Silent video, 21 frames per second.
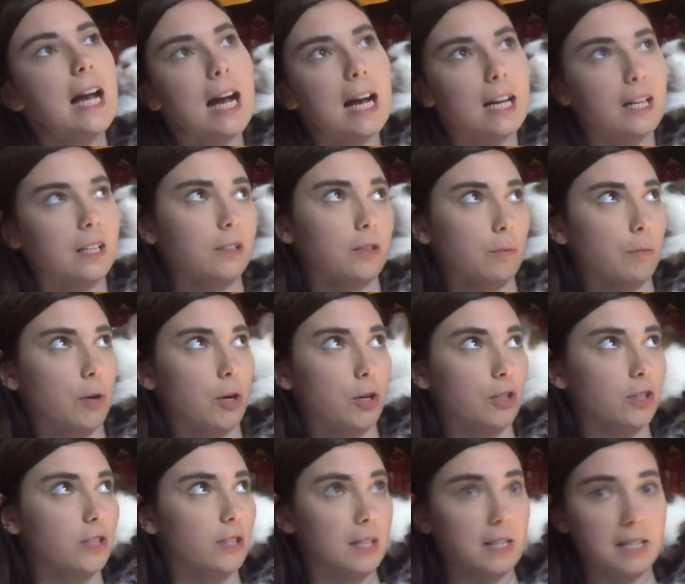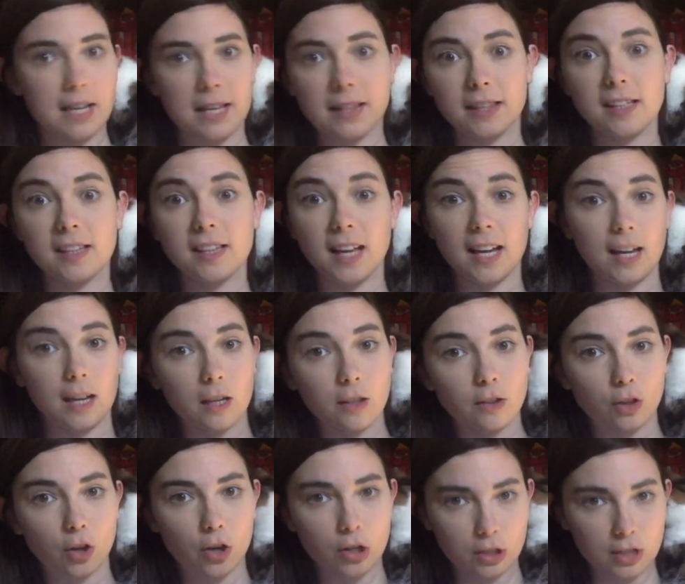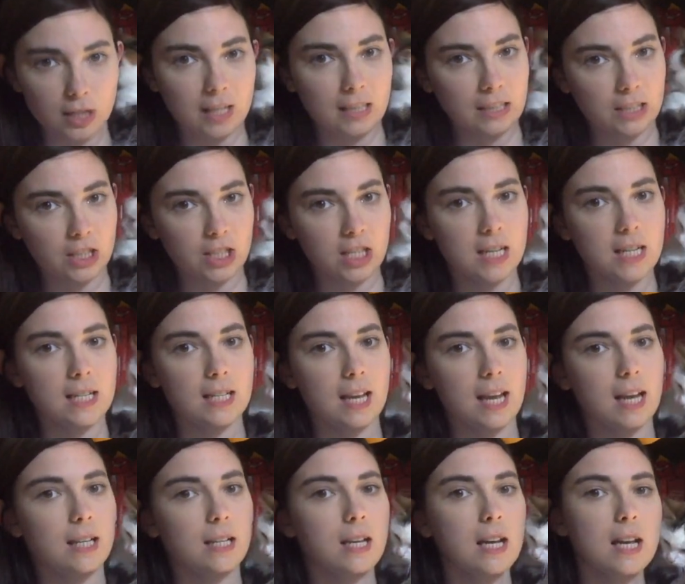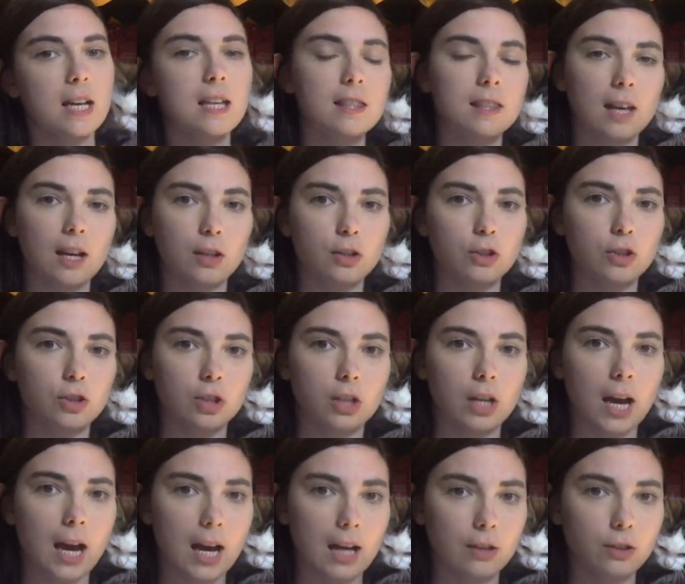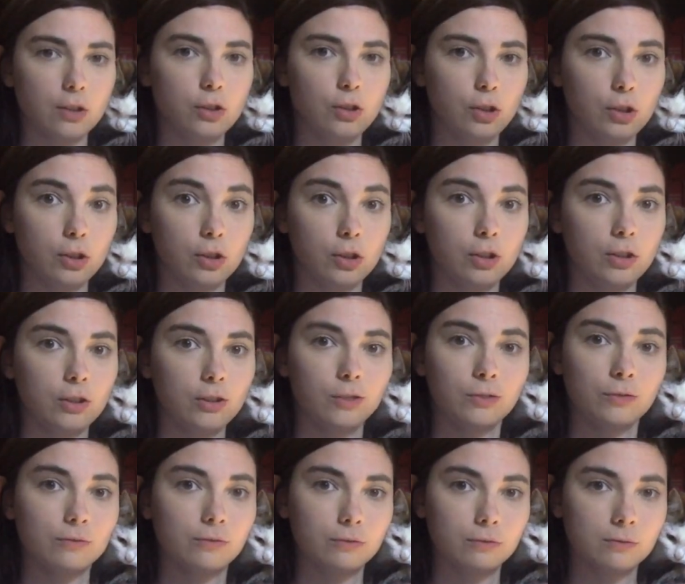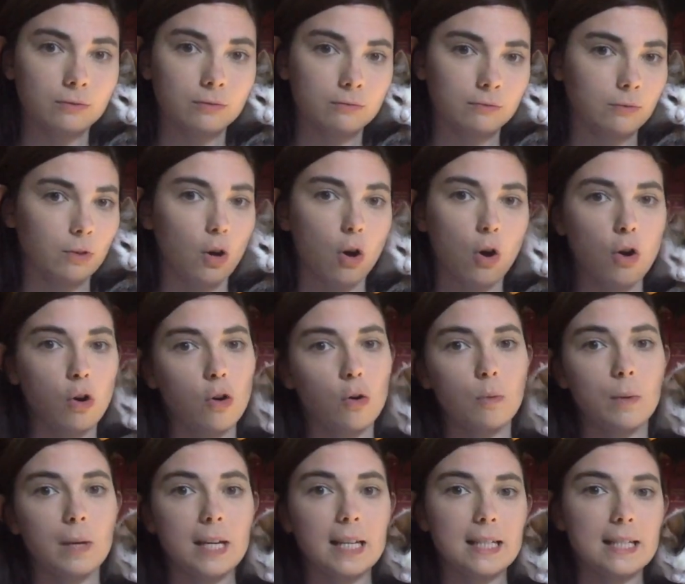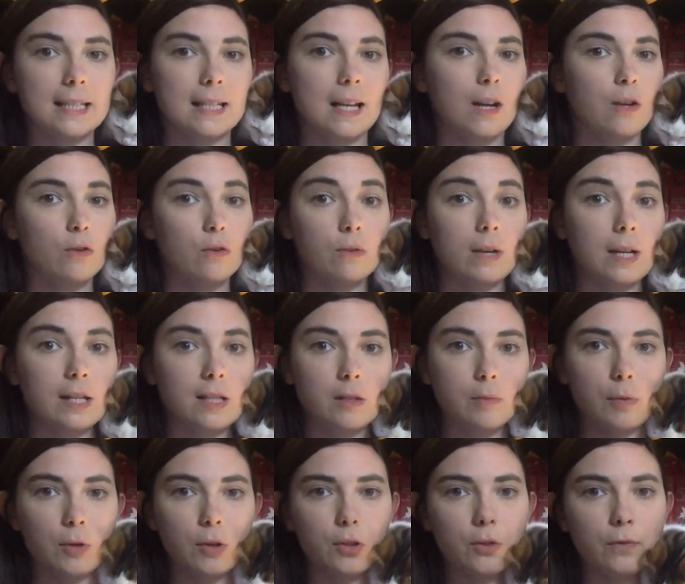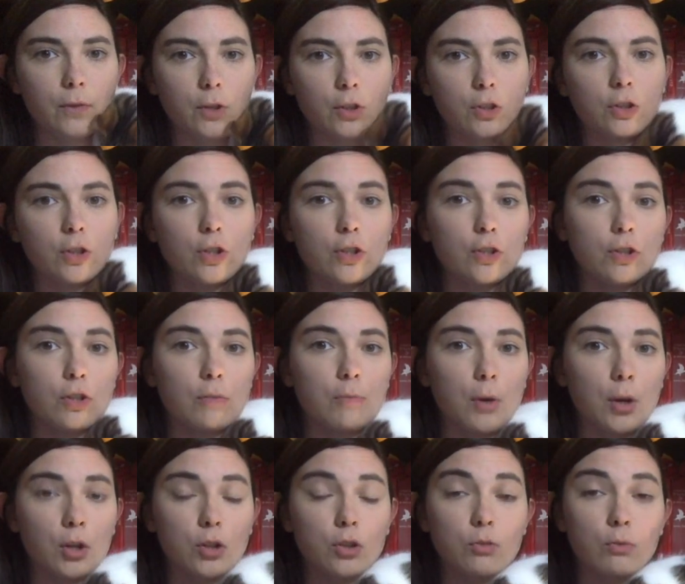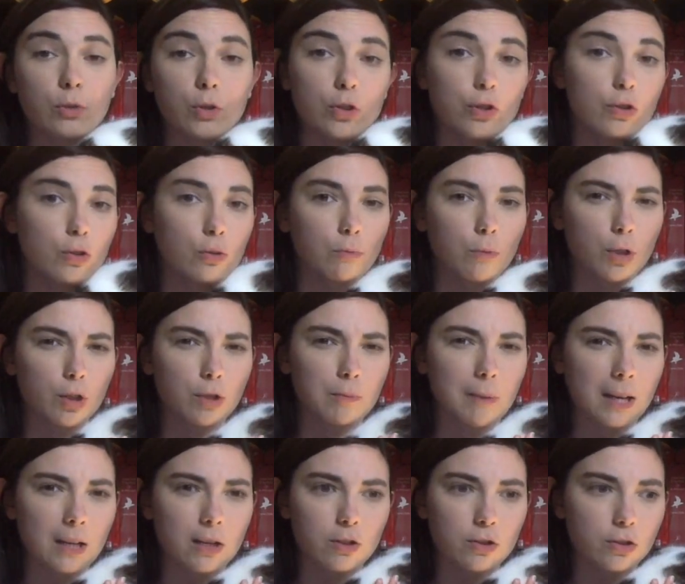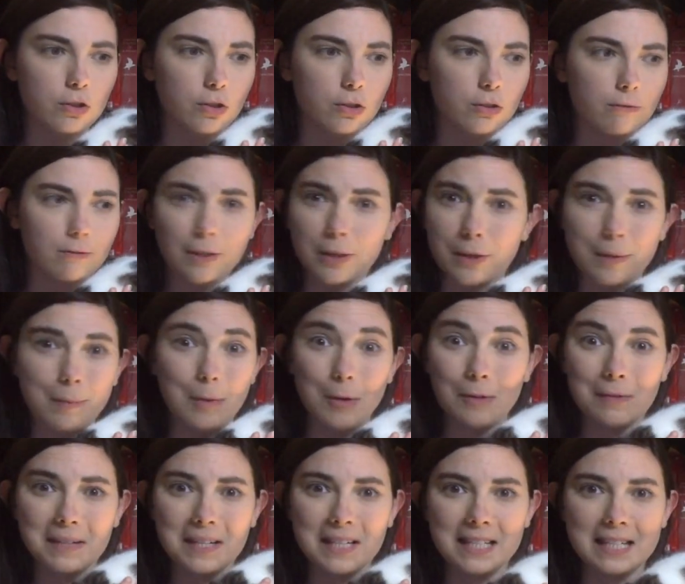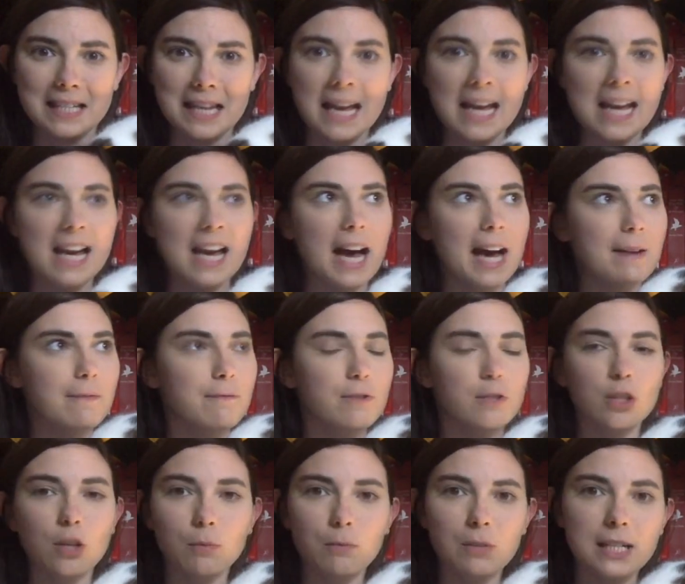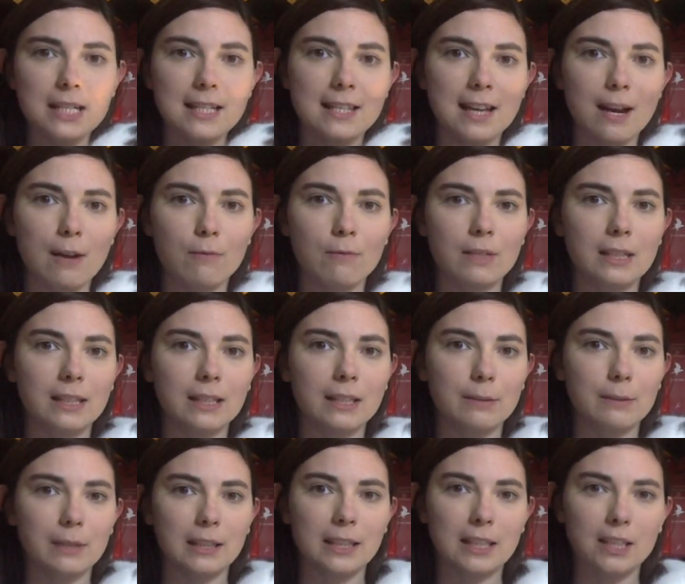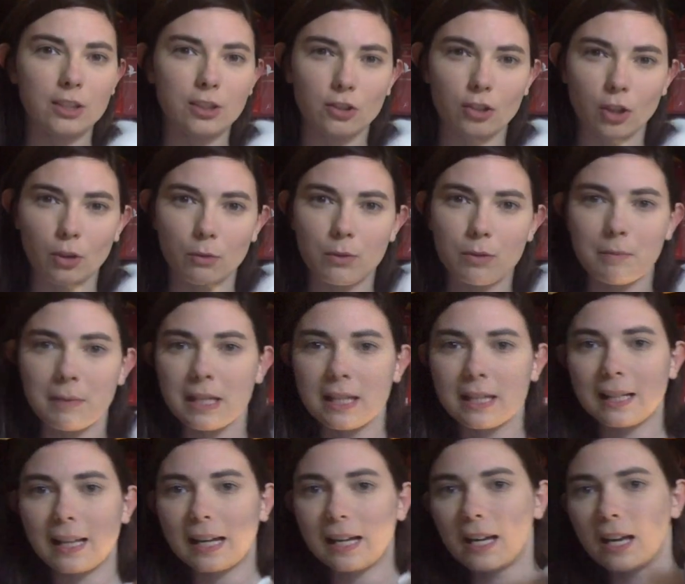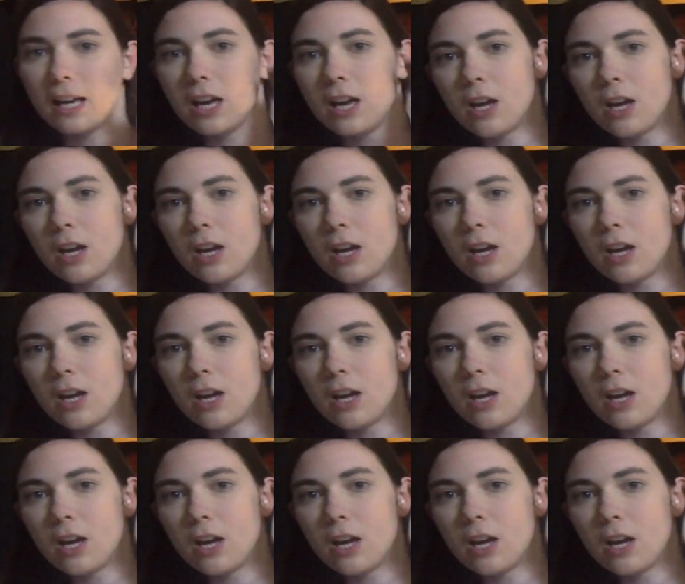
And the person said that they had not, and she said that you had to always read the books first because the books were so much better than the movies. And for some reason, that really, really stuck with me that, like,